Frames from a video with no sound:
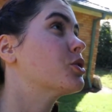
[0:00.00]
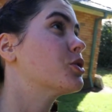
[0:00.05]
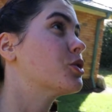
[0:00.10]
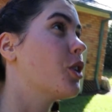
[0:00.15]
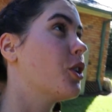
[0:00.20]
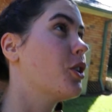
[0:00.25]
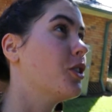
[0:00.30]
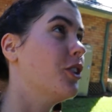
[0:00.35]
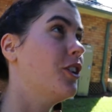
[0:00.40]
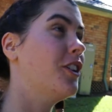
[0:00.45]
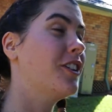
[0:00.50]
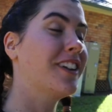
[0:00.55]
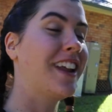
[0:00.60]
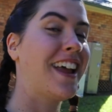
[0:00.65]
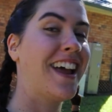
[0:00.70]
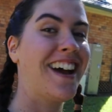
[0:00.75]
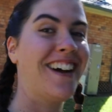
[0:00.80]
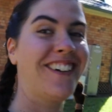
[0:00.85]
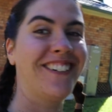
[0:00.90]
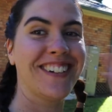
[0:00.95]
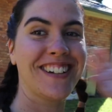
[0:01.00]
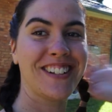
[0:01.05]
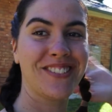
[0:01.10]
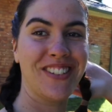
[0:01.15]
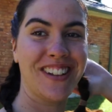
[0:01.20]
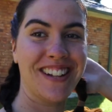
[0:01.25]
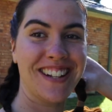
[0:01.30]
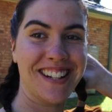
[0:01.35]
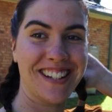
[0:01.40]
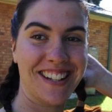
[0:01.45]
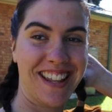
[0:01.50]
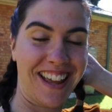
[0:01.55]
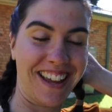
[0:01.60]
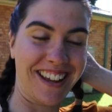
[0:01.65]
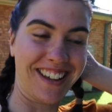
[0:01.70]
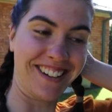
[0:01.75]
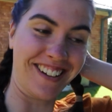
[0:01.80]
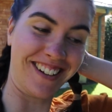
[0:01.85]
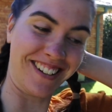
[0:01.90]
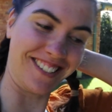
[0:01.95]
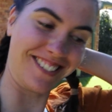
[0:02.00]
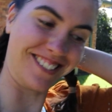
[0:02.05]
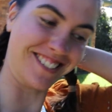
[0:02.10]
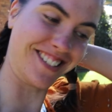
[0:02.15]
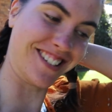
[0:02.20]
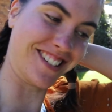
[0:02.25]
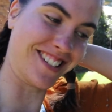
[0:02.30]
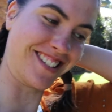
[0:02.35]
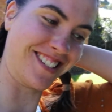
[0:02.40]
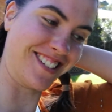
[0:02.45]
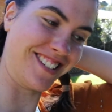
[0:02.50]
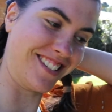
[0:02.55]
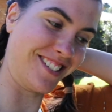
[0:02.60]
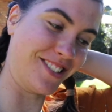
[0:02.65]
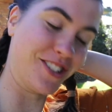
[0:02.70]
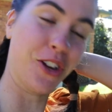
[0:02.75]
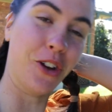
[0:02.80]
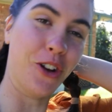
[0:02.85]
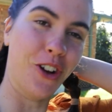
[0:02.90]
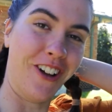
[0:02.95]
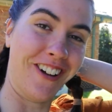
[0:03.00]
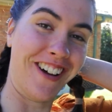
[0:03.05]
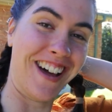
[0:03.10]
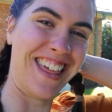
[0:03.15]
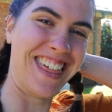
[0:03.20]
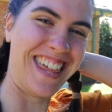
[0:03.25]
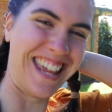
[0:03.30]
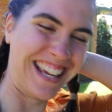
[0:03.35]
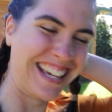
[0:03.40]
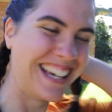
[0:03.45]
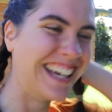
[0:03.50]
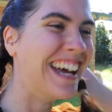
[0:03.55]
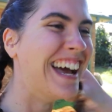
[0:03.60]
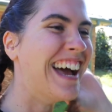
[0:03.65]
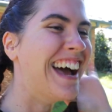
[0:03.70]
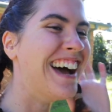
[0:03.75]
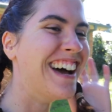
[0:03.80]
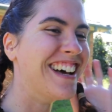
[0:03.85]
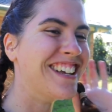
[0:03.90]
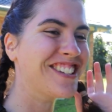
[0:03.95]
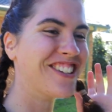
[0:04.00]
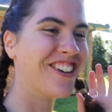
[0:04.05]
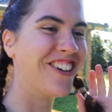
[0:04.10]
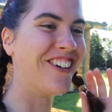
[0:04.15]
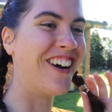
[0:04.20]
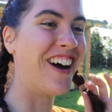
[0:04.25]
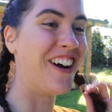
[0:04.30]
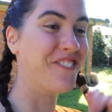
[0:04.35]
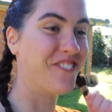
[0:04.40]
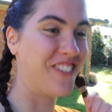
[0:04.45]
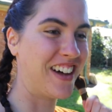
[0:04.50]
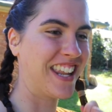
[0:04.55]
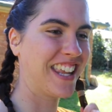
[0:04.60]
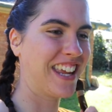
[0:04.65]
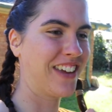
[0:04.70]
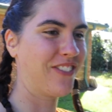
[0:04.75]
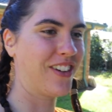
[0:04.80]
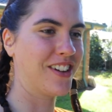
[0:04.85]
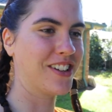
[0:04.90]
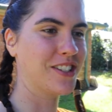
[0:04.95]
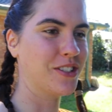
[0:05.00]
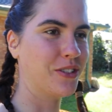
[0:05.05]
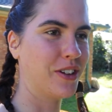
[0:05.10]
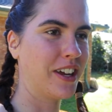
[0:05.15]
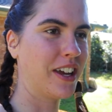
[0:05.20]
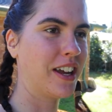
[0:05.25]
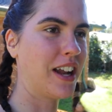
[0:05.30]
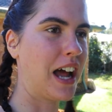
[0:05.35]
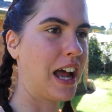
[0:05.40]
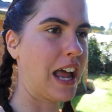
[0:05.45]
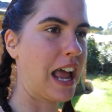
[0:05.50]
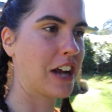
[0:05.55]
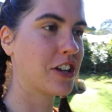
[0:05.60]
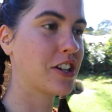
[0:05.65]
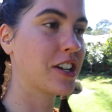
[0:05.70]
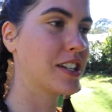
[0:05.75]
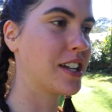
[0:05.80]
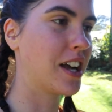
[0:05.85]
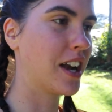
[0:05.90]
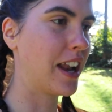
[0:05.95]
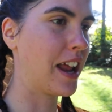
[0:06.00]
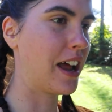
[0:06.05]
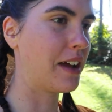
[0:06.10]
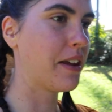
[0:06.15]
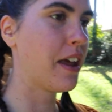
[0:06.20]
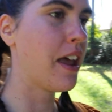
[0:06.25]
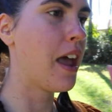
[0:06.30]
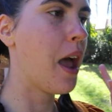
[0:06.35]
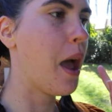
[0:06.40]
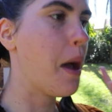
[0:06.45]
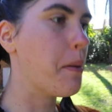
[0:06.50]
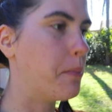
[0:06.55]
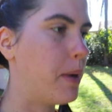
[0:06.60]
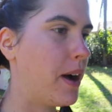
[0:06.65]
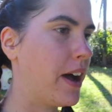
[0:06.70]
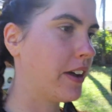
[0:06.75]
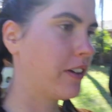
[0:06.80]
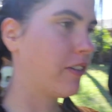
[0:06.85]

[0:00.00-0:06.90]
long now. It's been like just too long, I think. So I'm finally getting around to doing it. I actually started out by